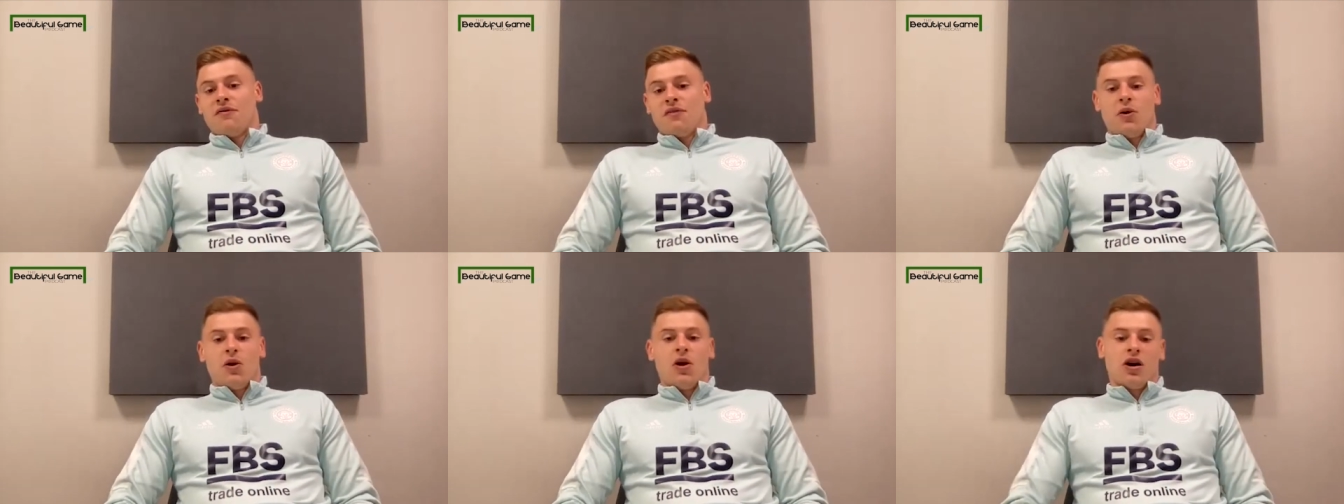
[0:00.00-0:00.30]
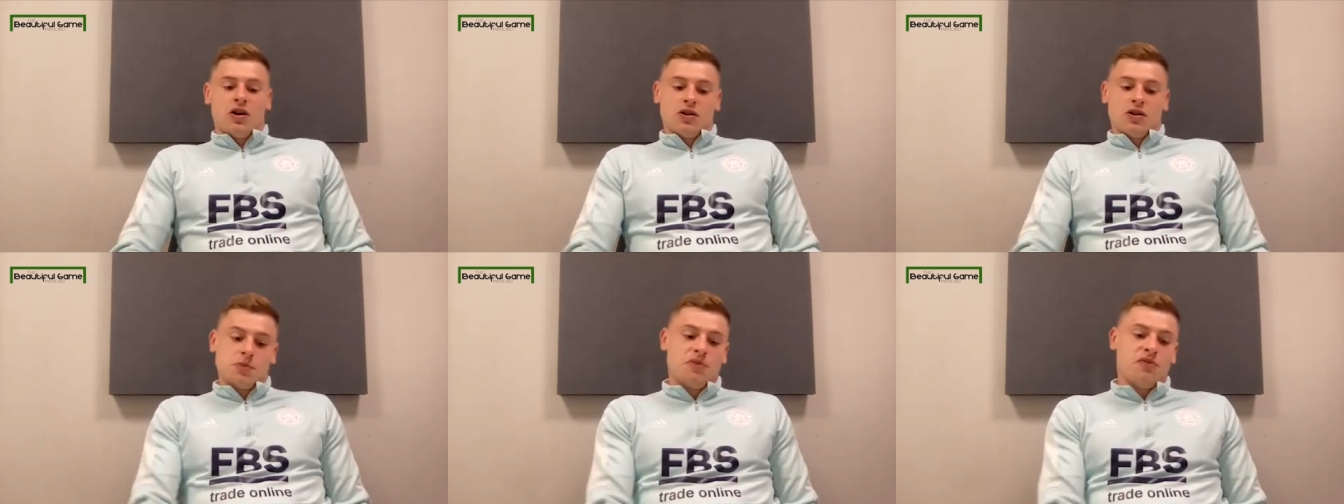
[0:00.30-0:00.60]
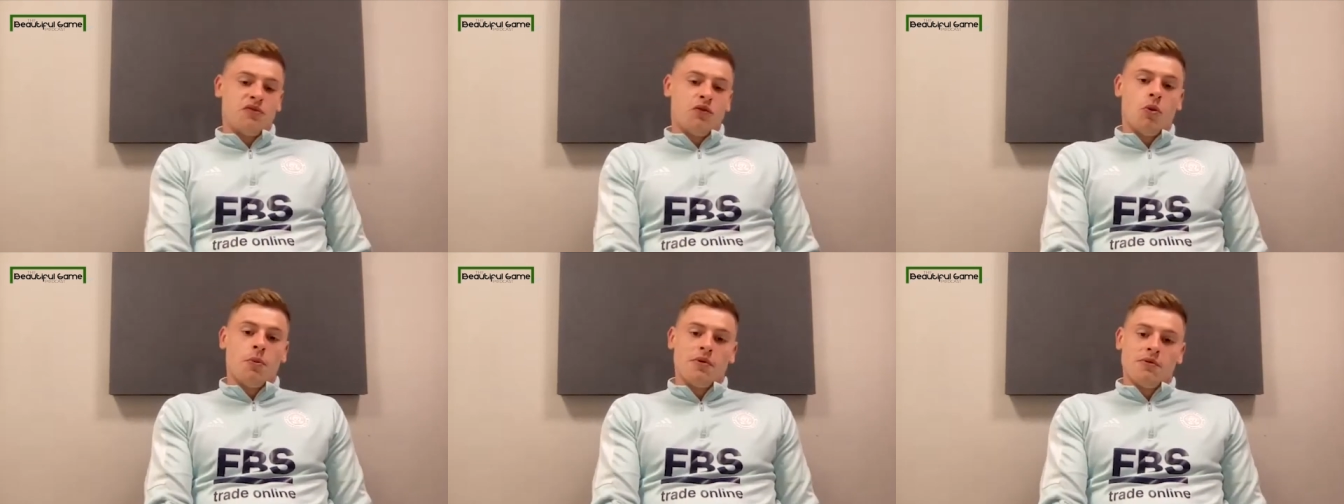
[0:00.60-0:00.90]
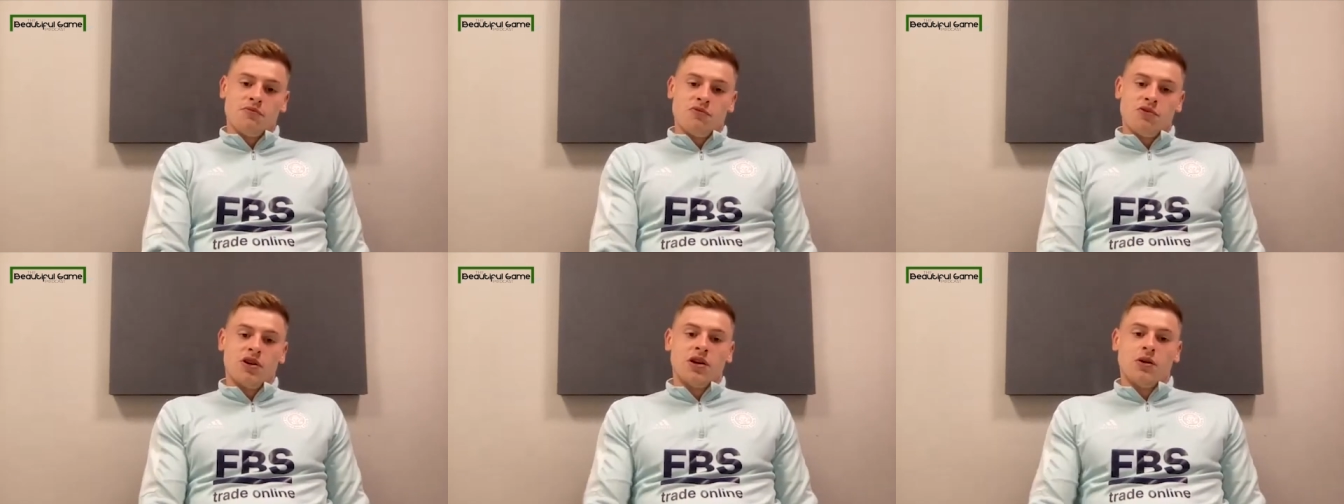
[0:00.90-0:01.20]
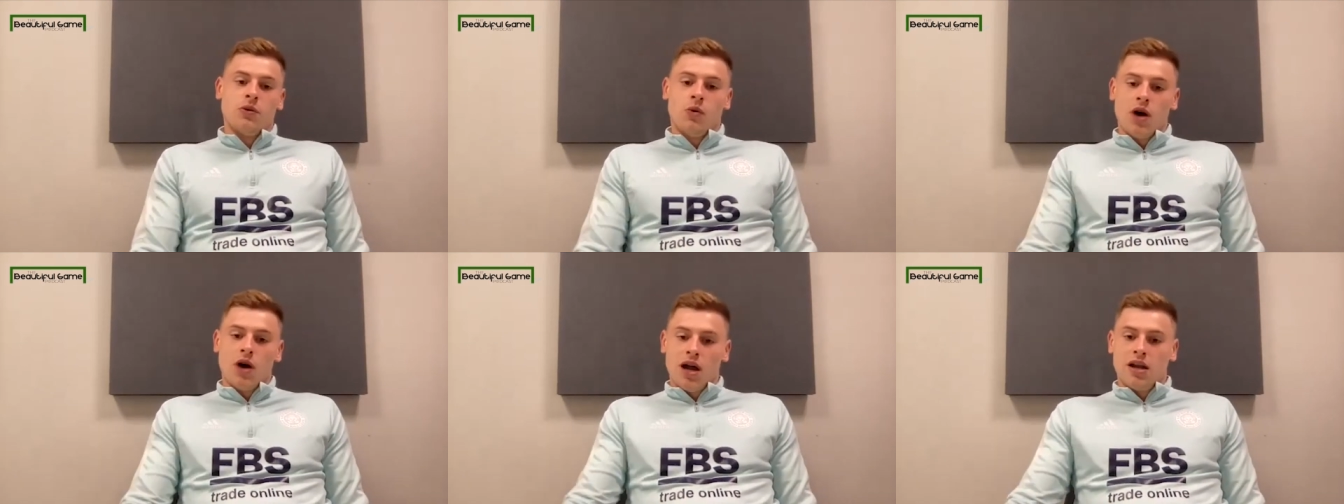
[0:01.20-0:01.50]
I felt like I was performing
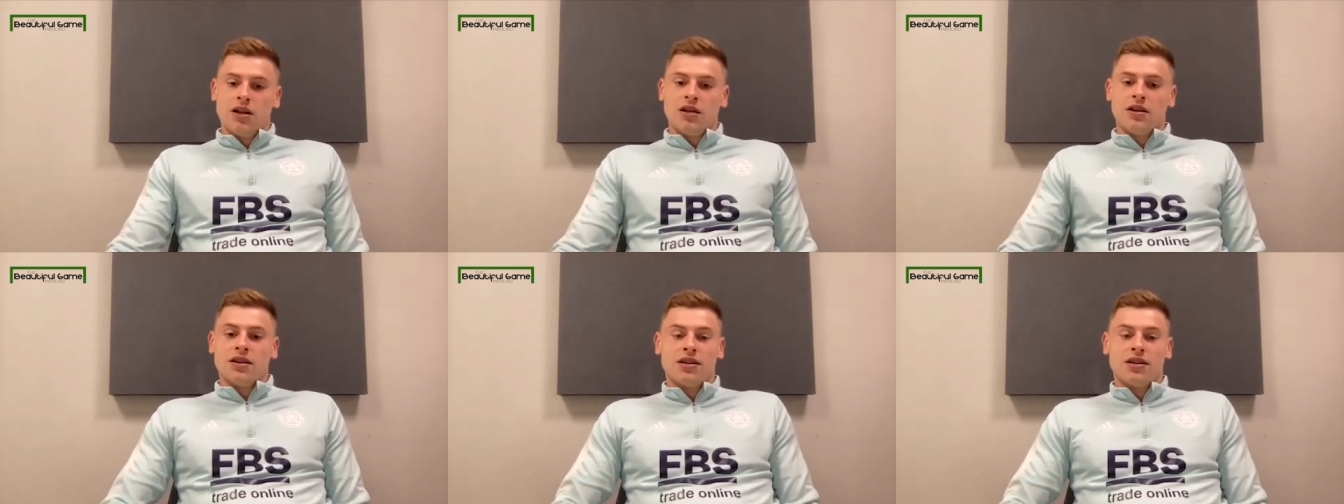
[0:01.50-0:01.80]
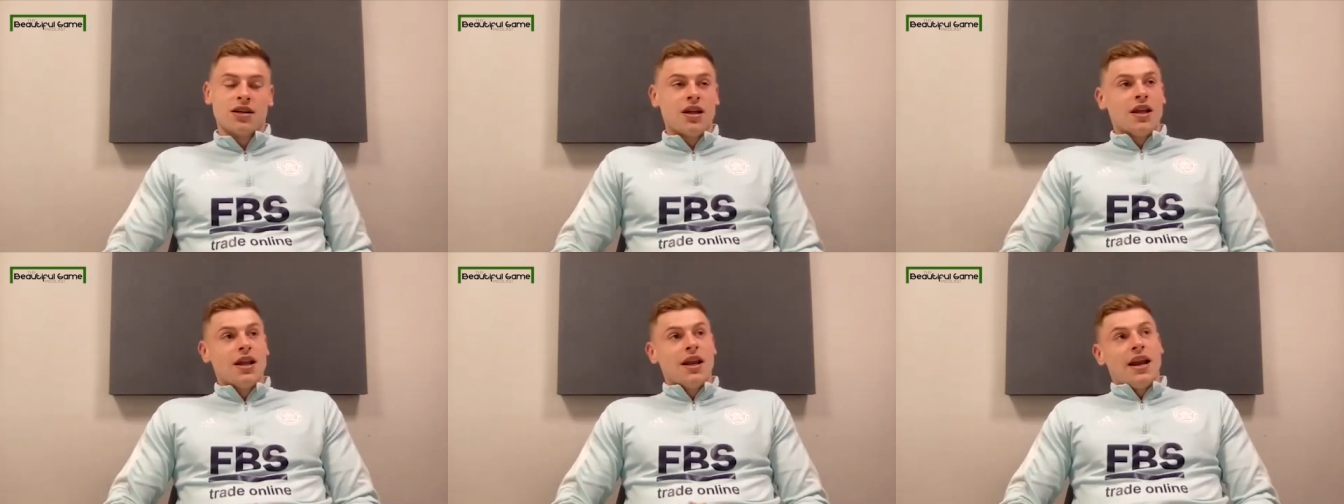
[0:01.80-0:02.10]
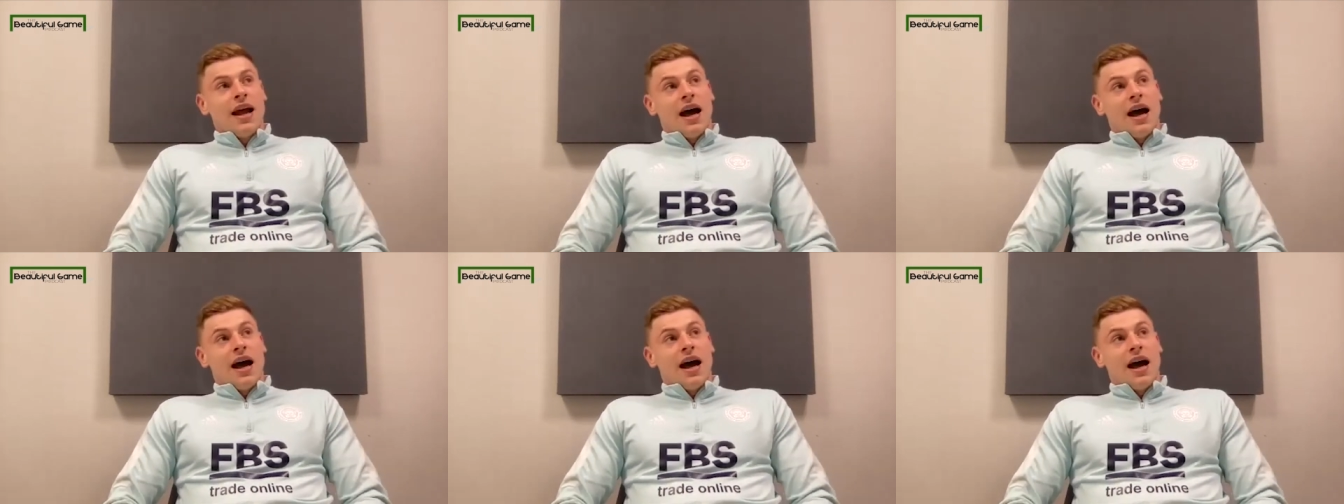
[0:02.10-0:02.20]
really well and